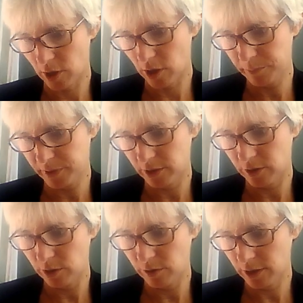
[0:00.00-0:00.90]
cops in
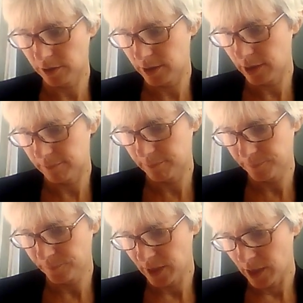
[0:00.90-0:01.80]
2010,
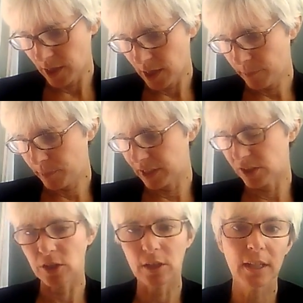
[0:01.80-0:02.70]
but
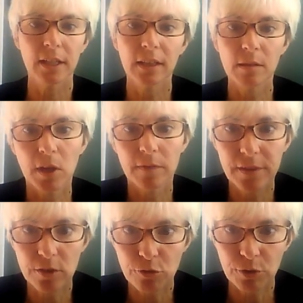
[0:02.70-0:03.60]
it's not getting them off
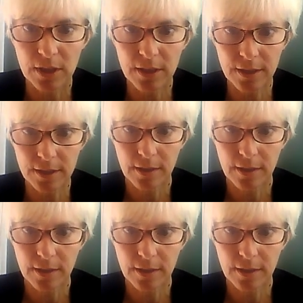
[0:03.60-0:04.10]
the streets.